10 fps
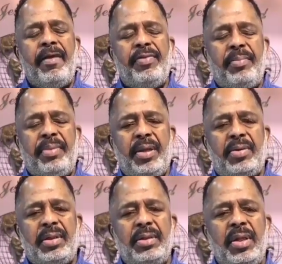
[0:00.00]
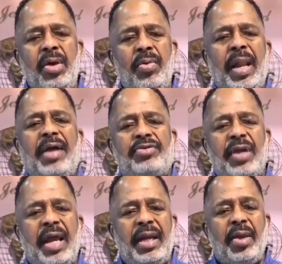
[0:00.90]
building, without
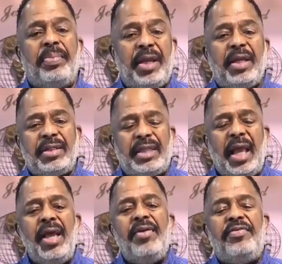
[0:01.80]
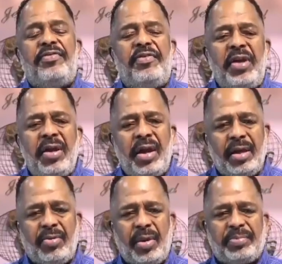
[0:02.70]
trying to go, because that fear
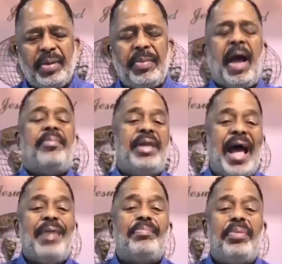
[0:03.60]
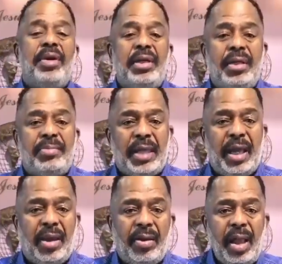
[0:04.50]
had gripped them. I'm not putting them
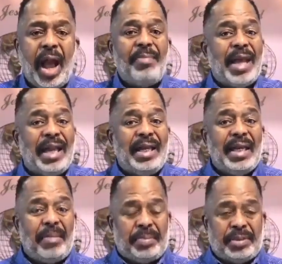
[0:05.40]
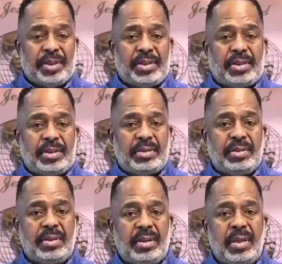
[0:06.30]
down. I'm not in that position.
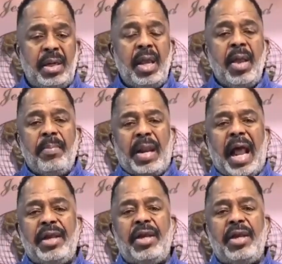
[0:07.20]
But I